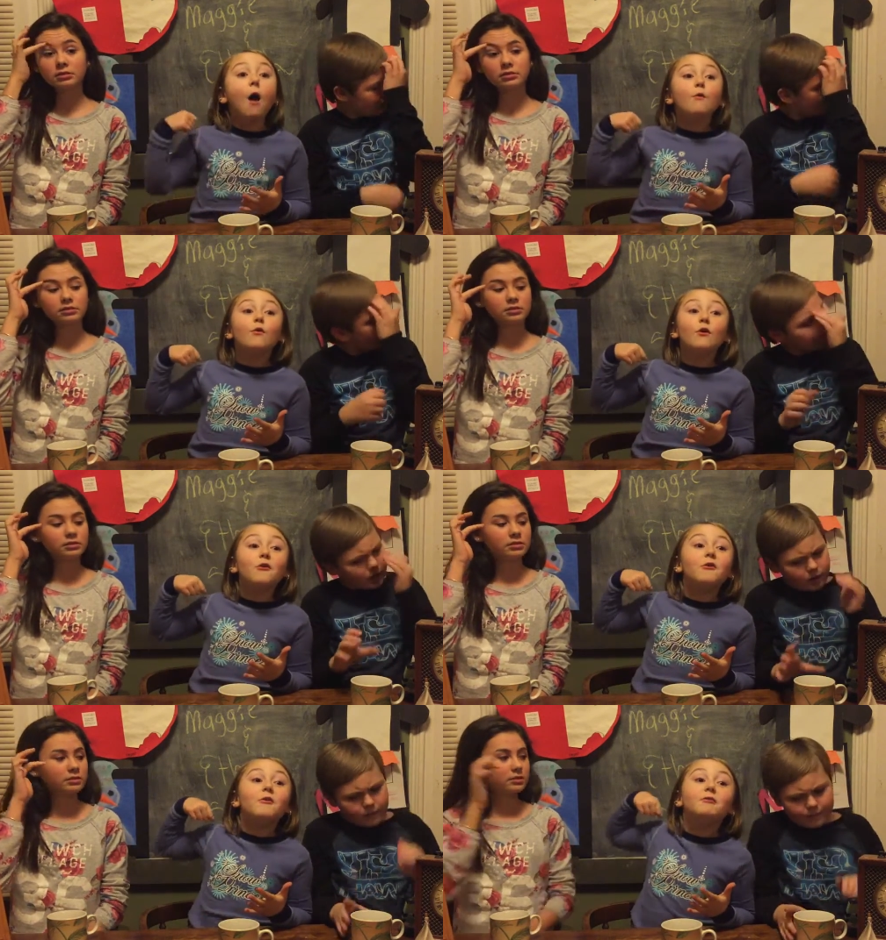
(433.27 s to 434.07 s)
Speaker 1: I
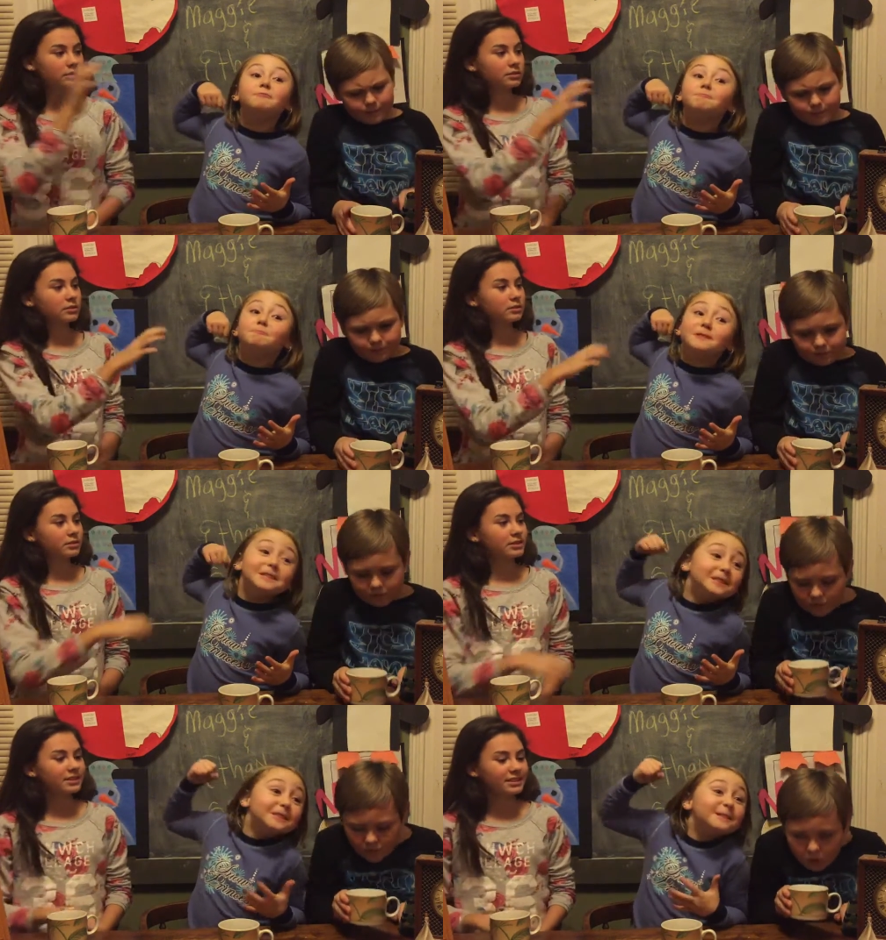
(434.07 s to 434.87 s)
will
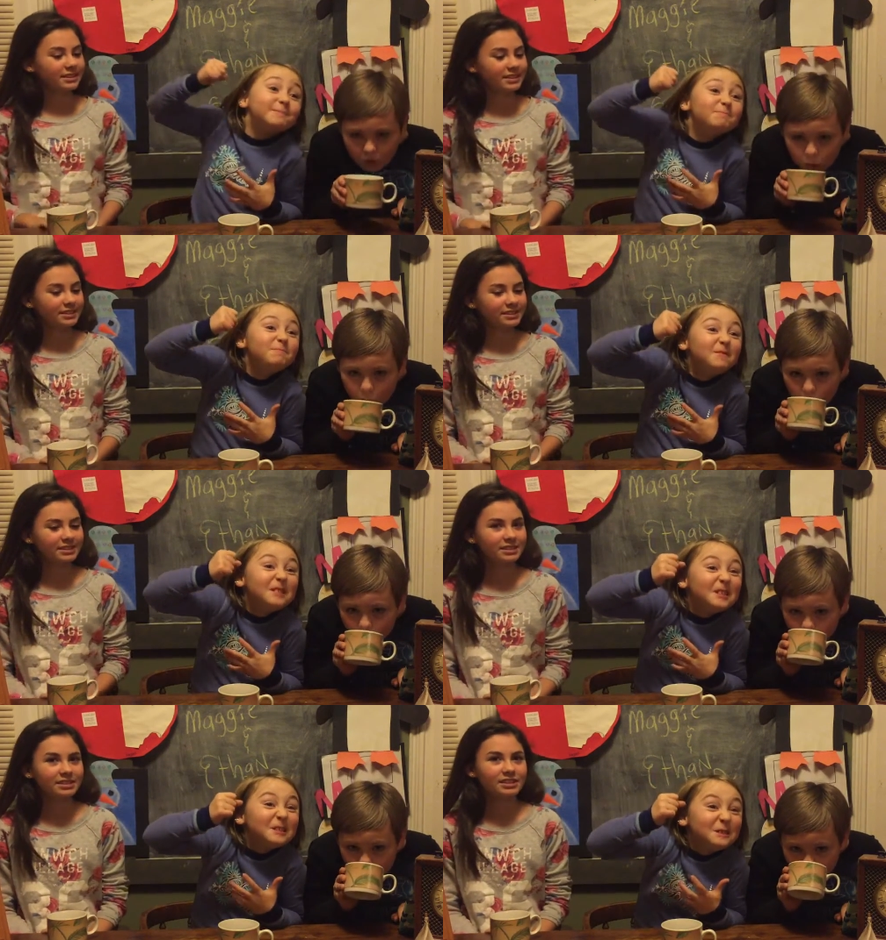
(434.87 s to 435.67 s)
just
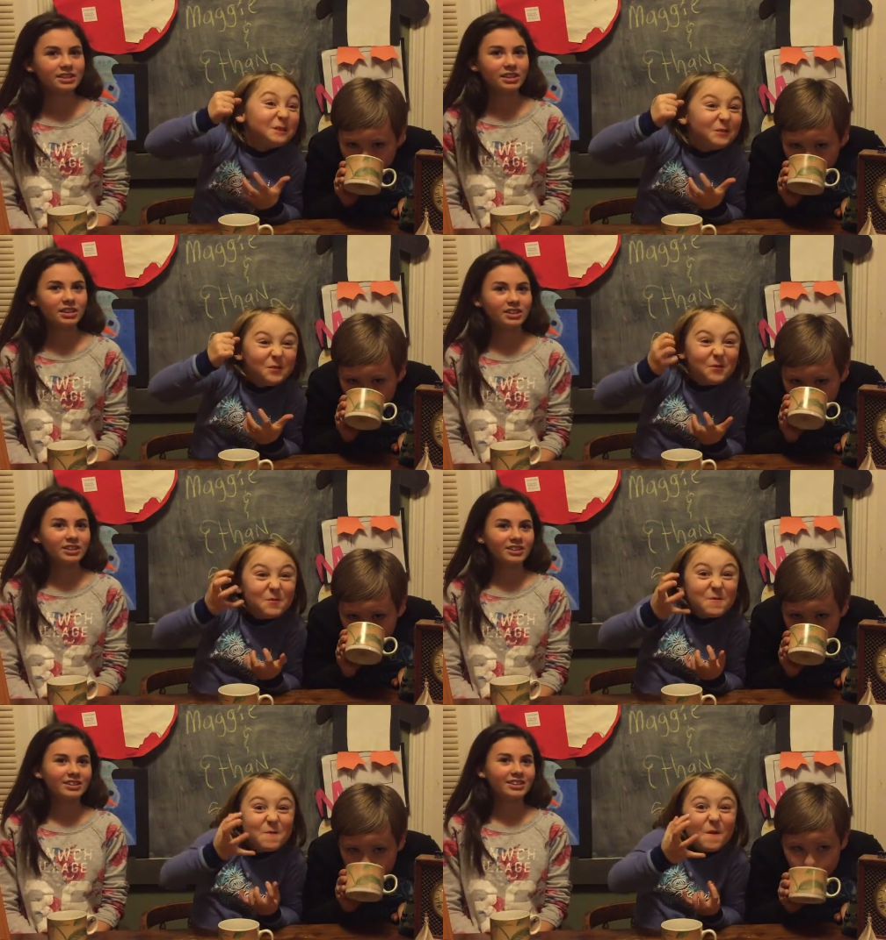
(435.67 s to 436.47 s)
smash
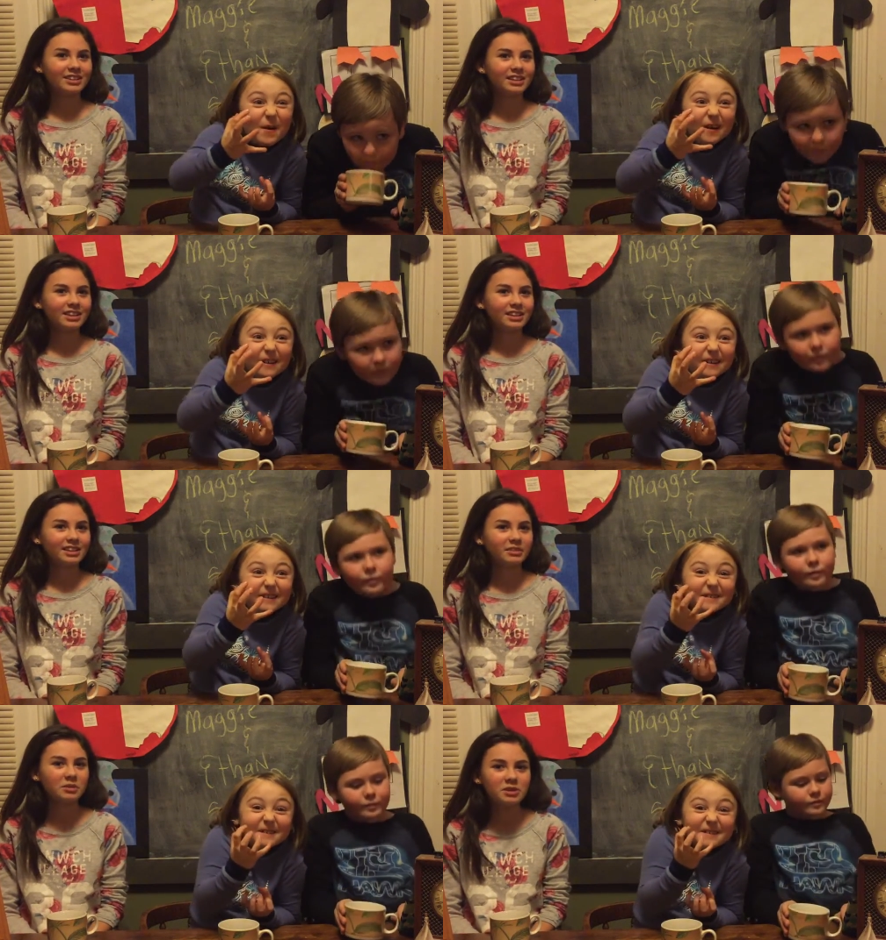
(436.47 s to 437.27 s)
you.
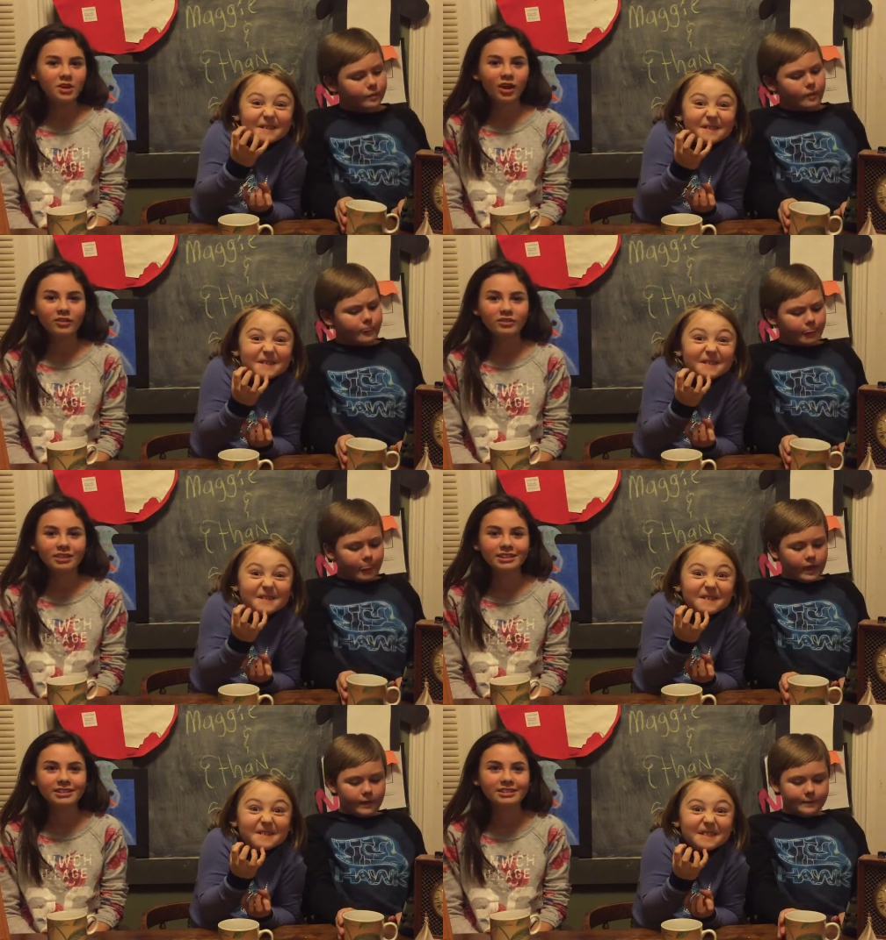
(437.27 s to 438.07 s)
Speaker 2: With
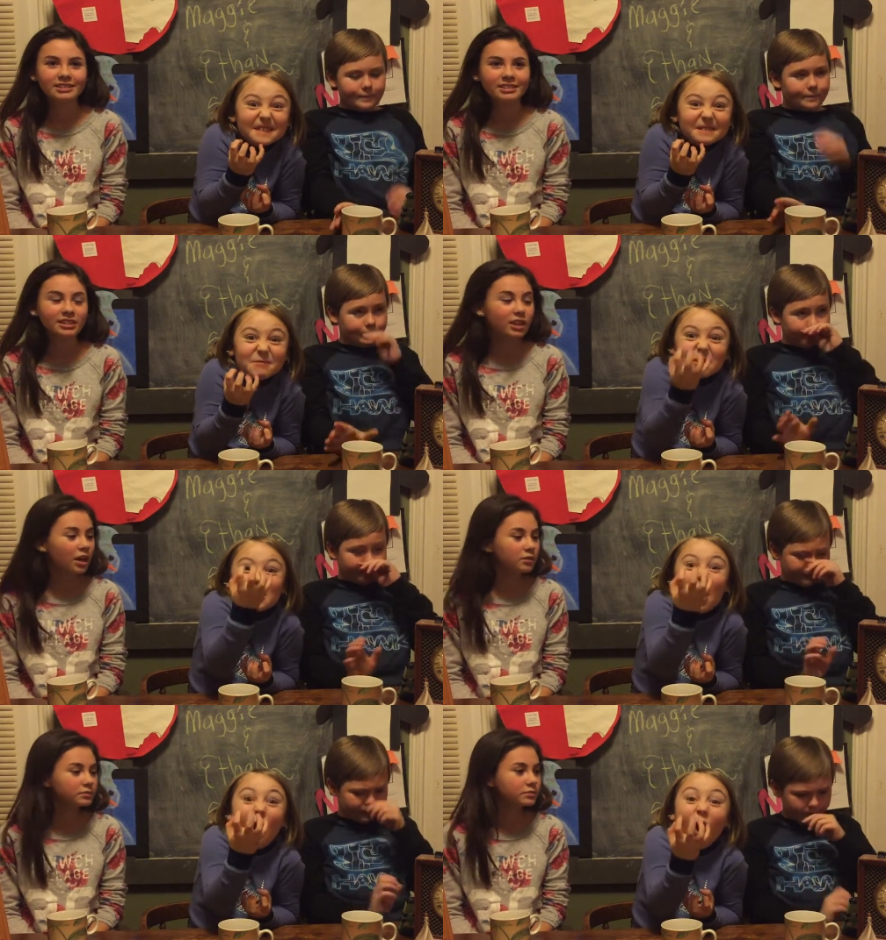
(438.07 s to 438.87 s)
coffee.
Speaker 1: With
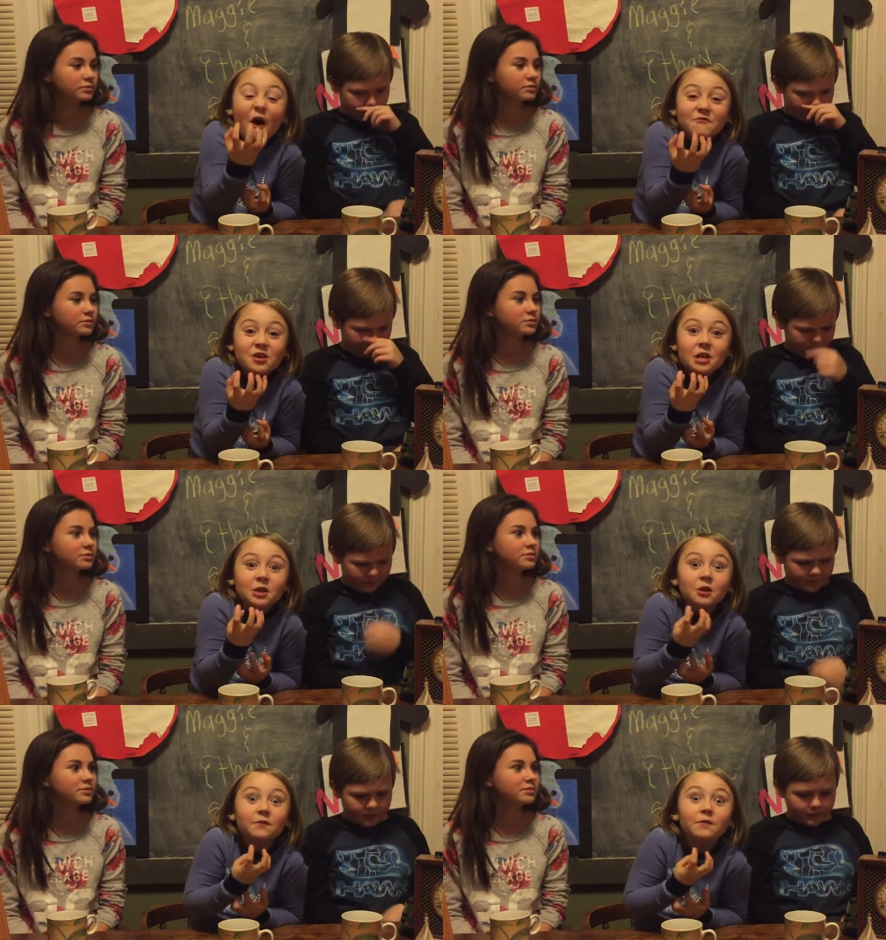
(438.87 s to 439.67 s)
Go. coffee
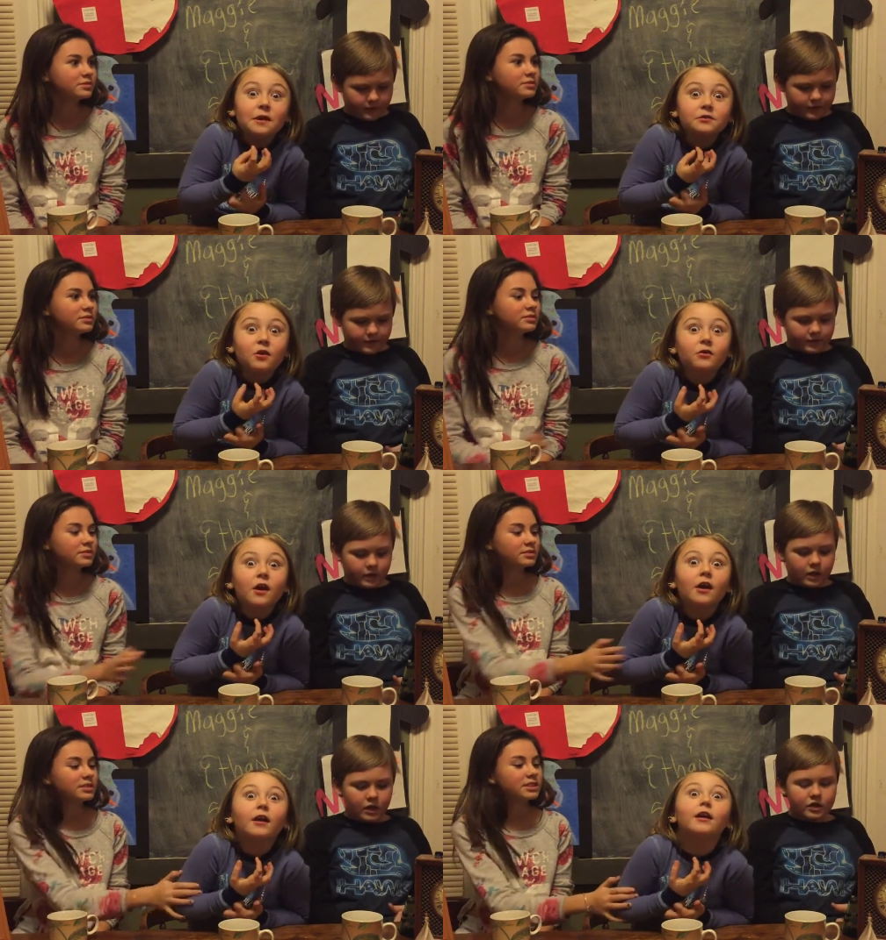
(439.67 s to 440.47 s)
in your face all
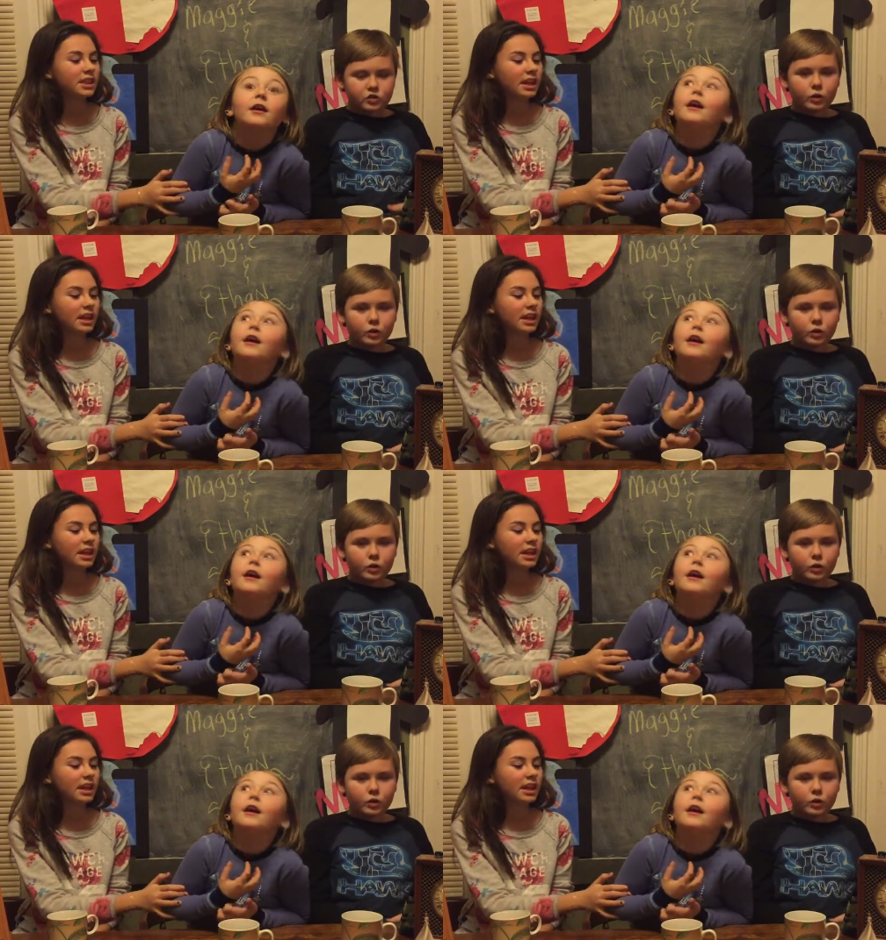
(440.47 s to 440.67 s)
day.